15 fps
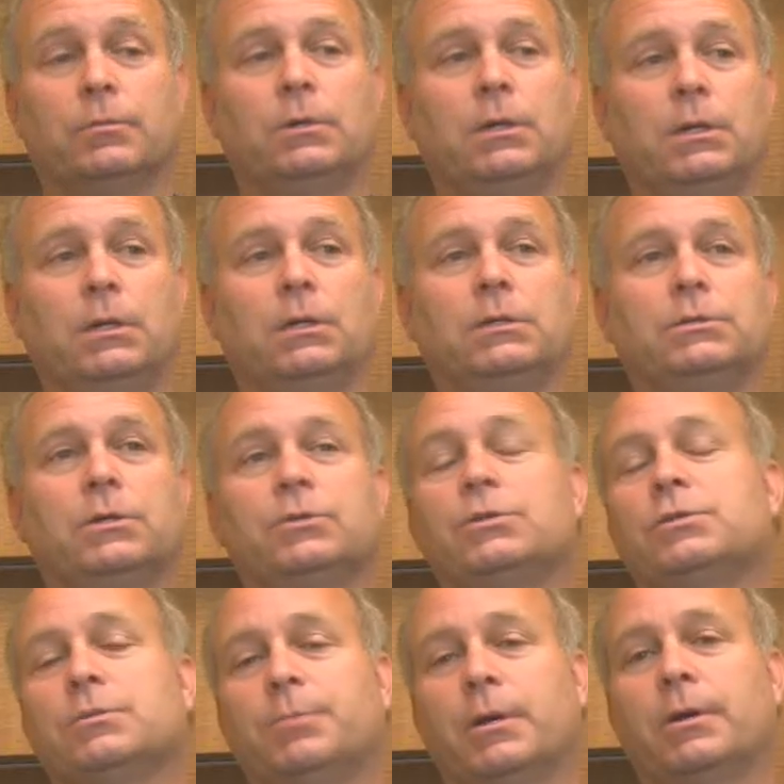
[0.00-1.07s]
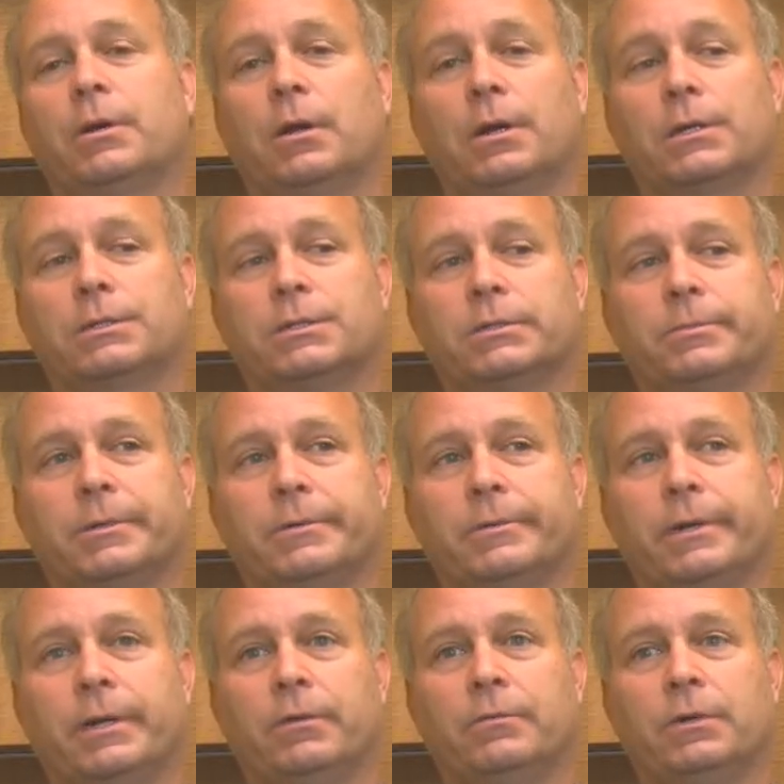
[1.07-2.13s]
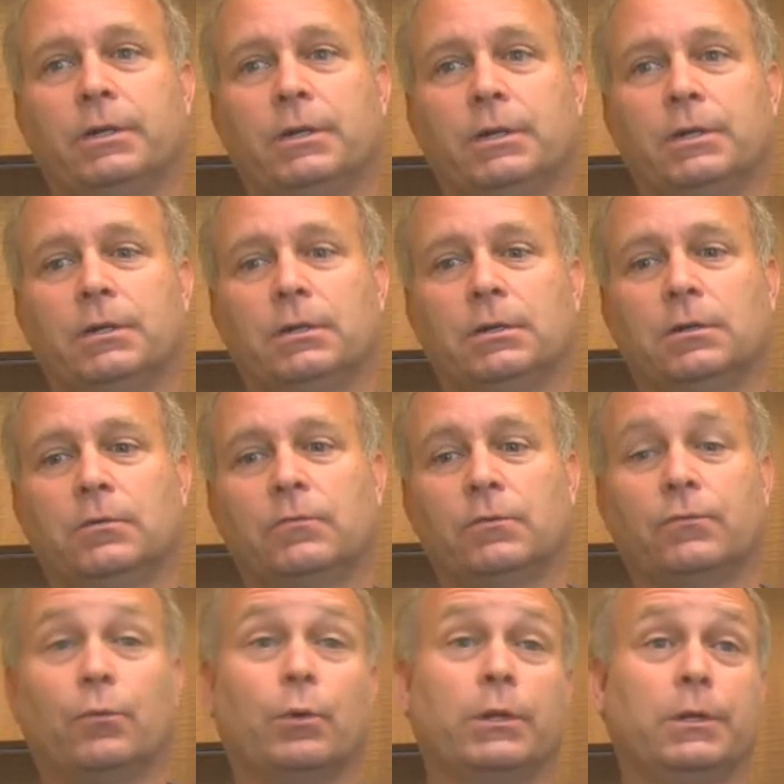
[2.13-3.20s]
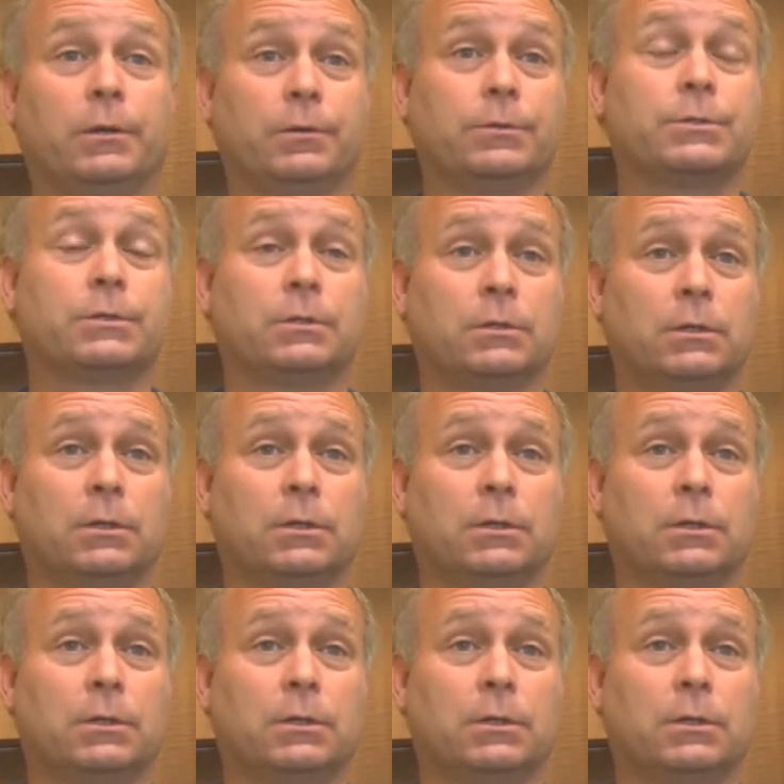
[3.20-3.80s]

Well, Associates in Periodontics has been around for 40 years.